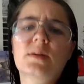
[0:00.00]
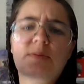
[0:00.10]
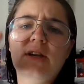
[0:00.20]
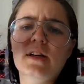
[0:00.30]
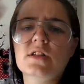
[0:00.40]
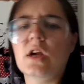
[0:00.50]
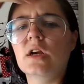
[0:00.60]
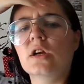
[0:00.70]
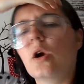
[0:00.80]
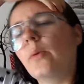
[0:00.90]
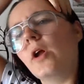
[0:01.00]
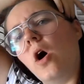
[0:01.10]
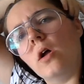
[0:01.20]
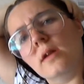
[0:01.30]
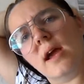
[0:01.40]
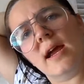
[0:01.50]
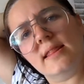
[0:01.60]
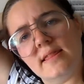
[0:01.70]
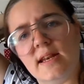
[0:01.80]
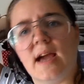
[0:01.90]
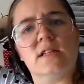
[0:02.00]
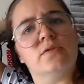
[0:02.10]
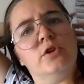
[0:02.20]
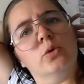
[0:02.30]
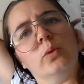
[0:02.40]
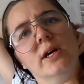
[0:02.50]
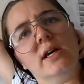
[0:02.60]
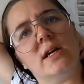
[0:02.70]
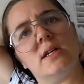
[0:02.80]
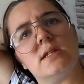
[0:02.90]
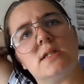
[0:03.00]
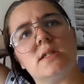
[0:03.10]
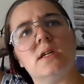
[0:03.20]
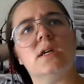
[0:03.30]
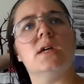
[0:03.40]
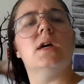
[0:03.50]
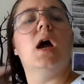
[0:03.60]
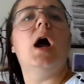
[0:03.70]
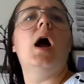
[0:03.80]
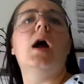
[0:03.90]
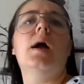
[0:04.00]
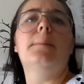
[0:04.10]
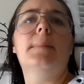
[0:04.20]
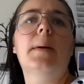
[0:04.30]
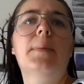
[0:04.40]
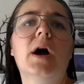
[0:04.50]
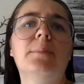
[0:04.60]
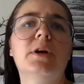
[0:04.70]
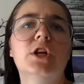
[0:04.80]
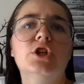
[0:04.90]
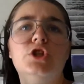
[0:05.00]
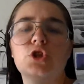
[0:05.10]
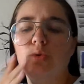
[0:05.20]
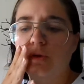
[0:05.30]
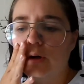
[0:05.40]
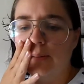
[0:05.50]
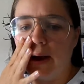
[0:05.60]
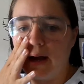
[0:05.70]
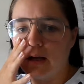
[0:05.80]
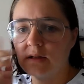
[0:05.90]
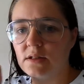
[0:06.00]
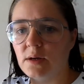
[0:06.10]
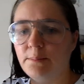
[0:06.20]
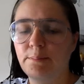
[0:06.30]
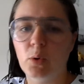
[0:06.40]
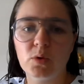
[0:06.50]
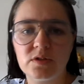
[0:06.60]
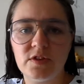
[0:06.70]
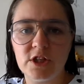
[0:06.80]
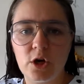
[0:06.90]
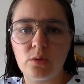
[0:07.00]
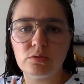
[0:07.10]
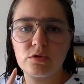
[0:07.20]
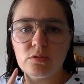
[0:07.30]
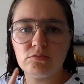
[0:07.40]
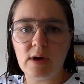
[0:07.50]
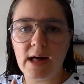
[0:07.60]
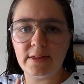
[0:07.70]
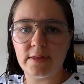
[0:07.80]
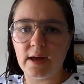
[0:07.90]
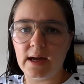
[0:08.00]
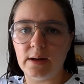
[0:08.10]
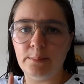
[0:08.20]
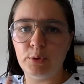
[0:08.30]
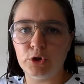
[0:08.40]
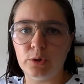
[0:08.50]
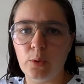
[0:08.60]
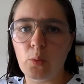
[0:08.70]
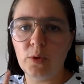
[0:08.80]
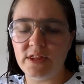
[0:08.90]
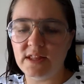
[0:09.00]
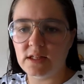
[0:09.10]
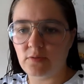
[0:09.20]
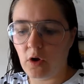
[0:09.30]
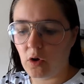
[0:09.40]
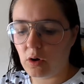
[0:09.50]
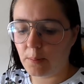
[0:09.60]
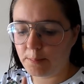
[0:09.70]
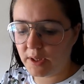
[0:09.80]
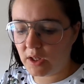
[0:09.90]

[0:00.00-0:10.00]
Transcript: of something exciting going on in the next few weeks. But I'm gonna do them as bonus videos rather than put them within this vlog,